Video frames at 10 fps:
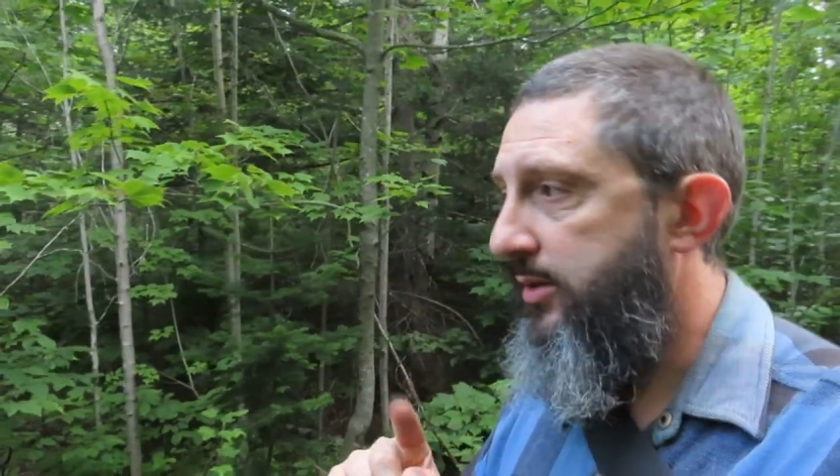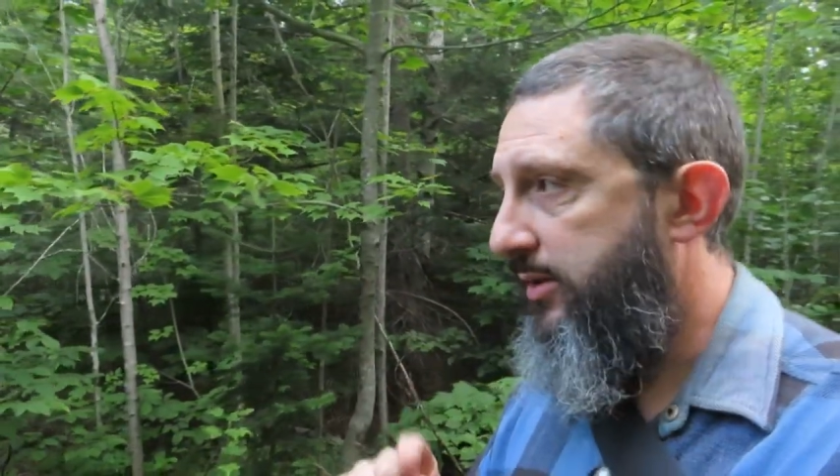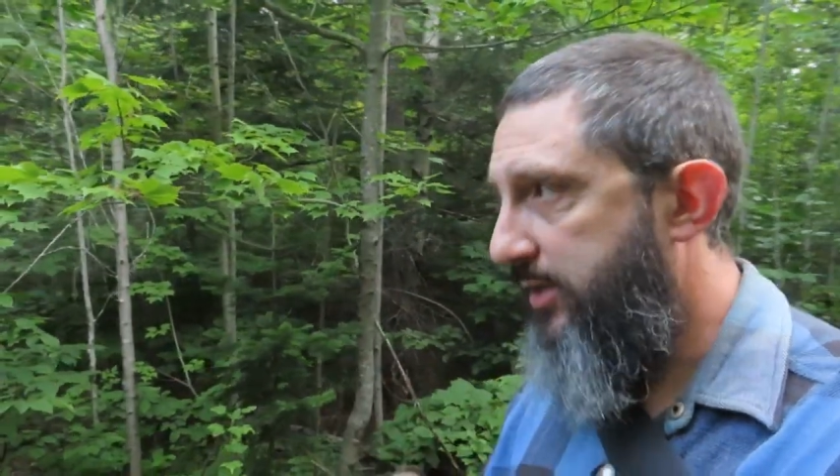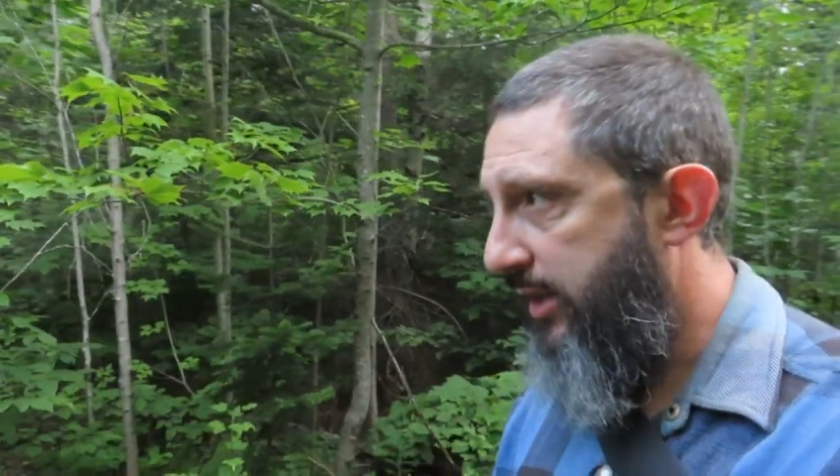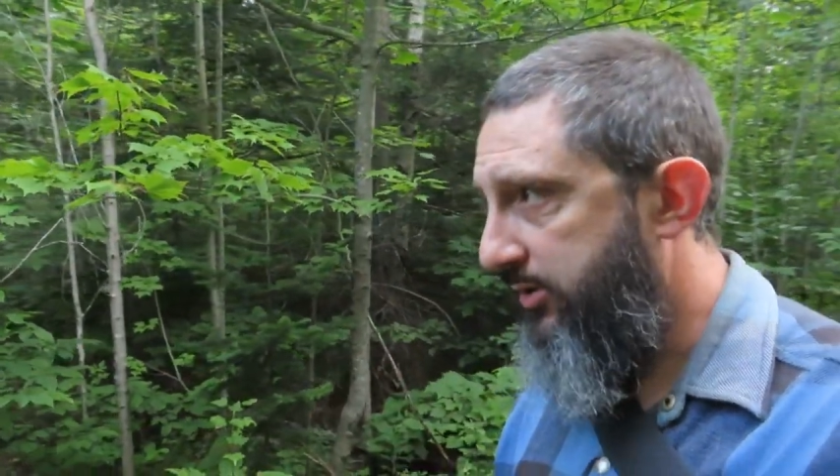than
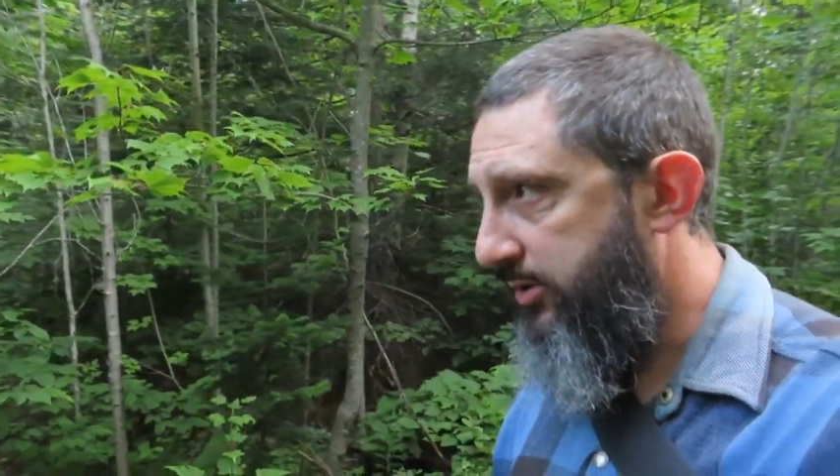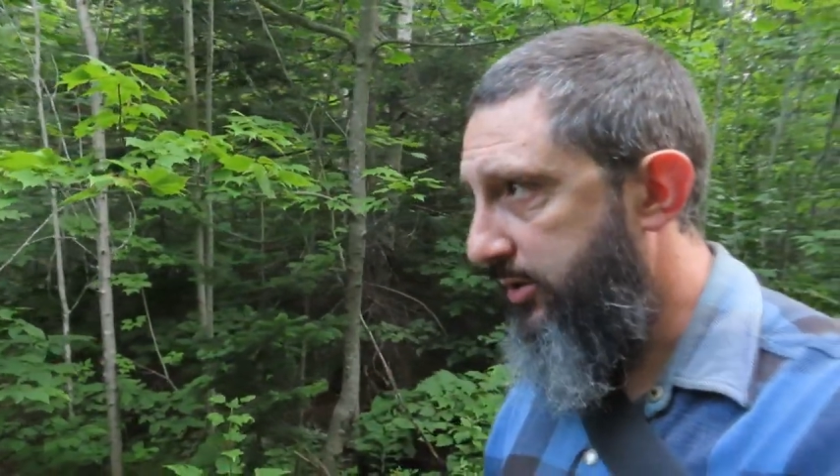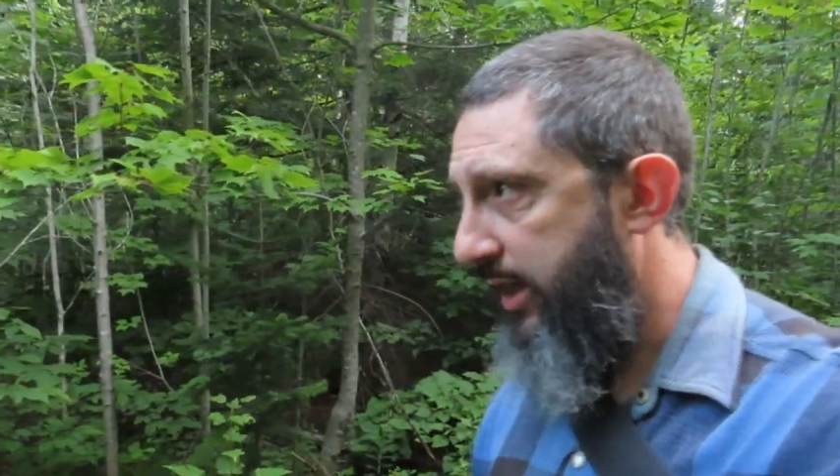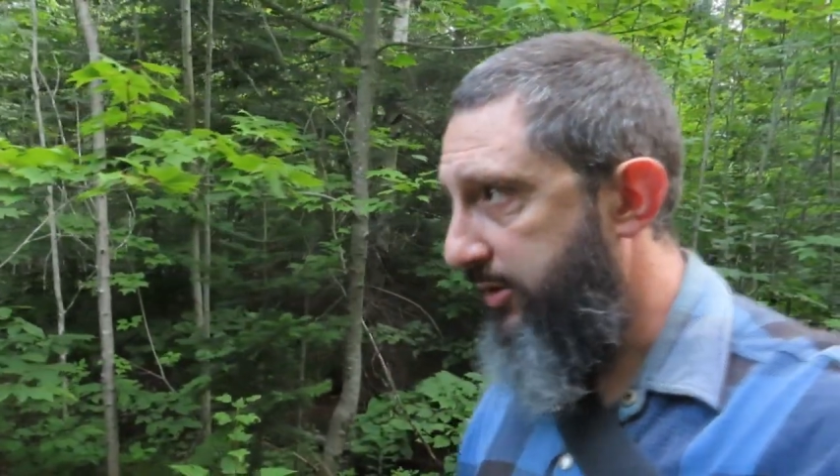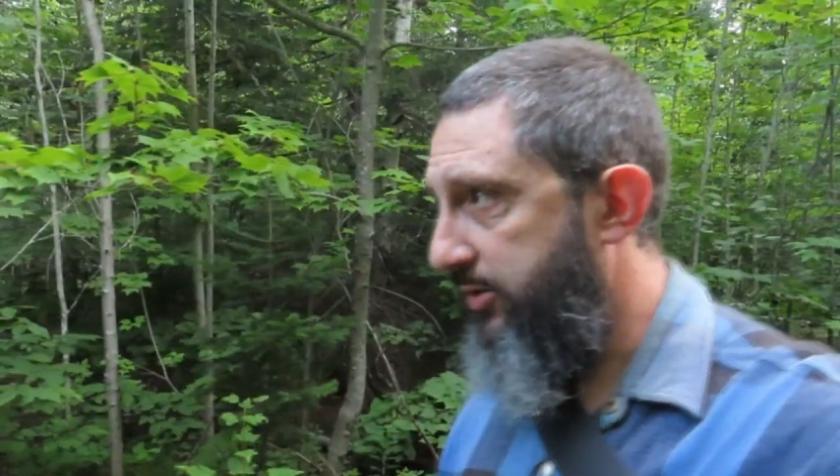the tax,
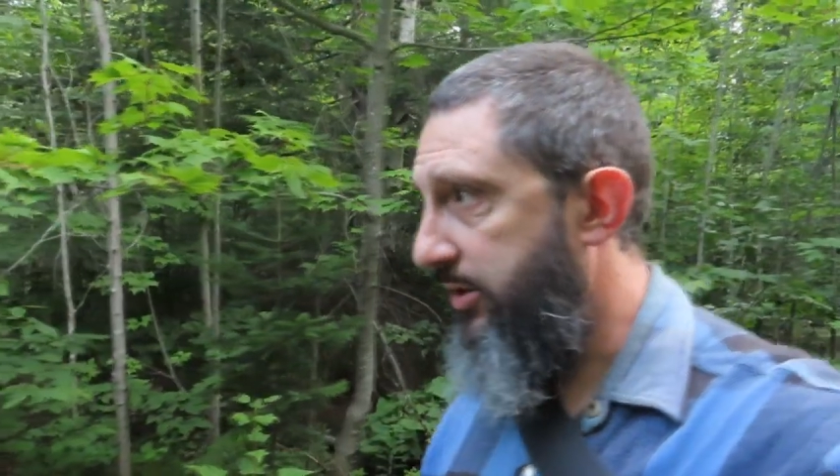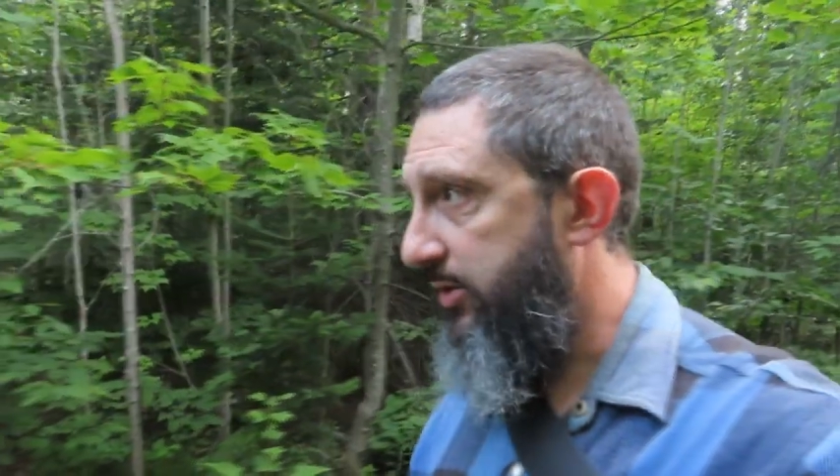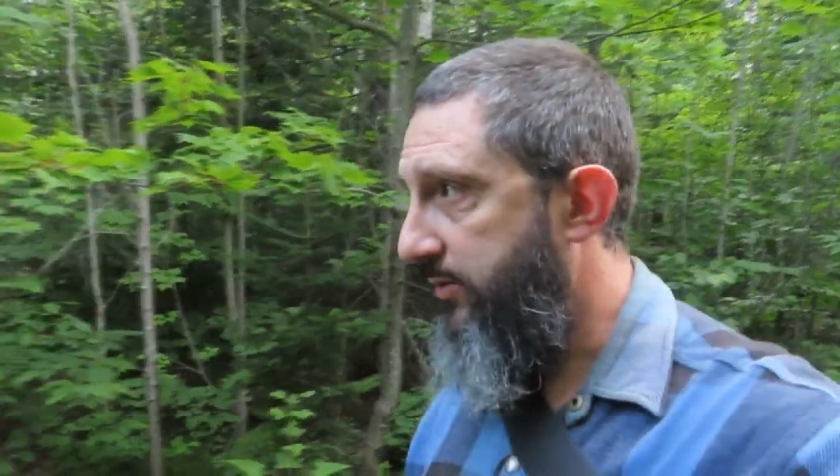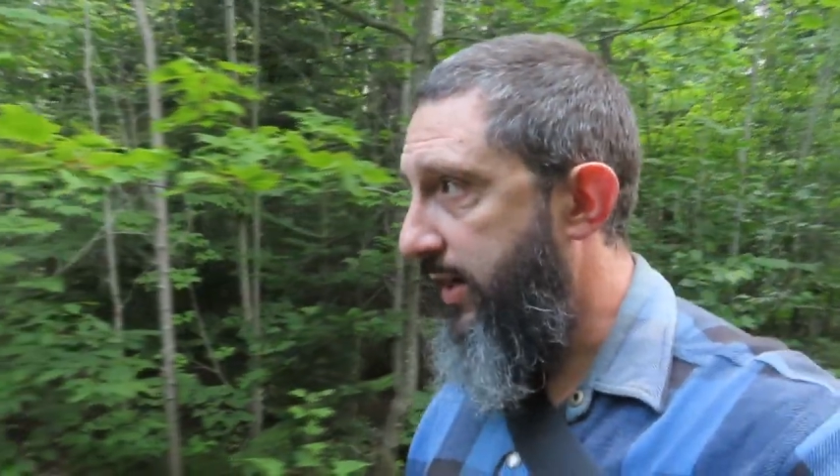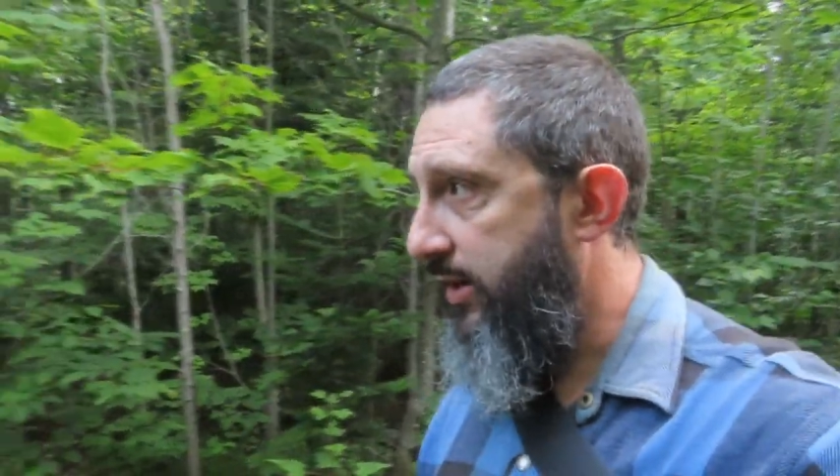tax
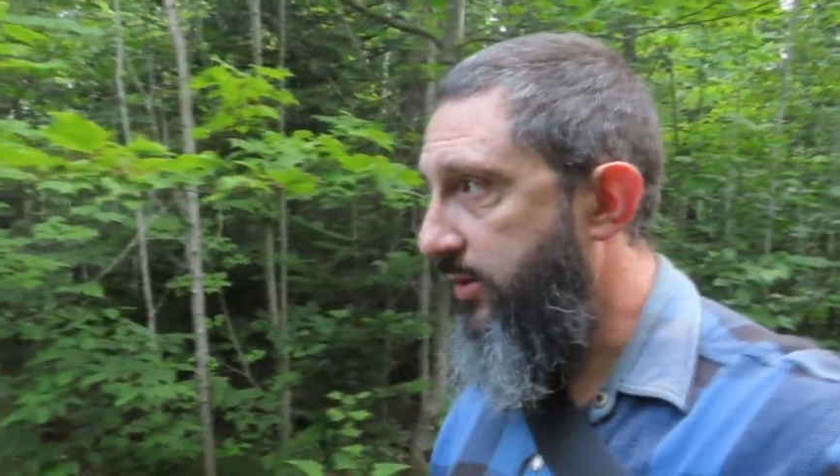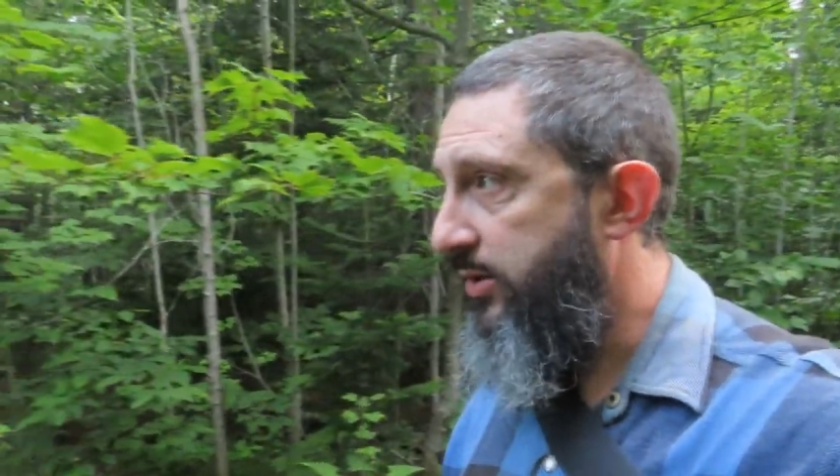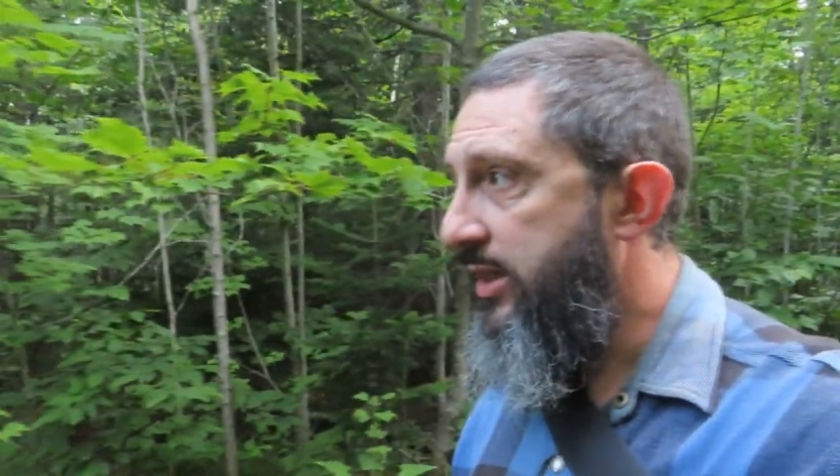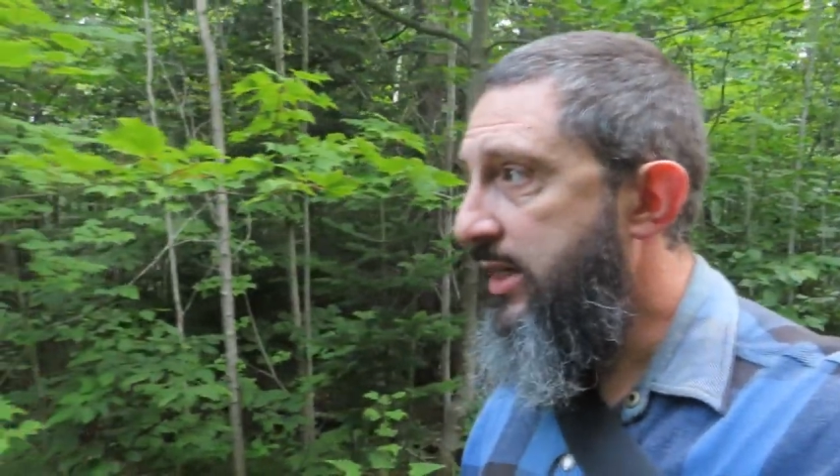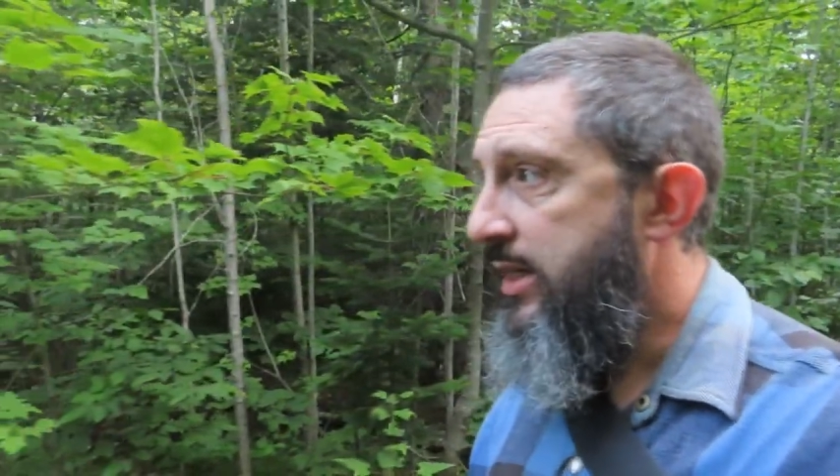assessed value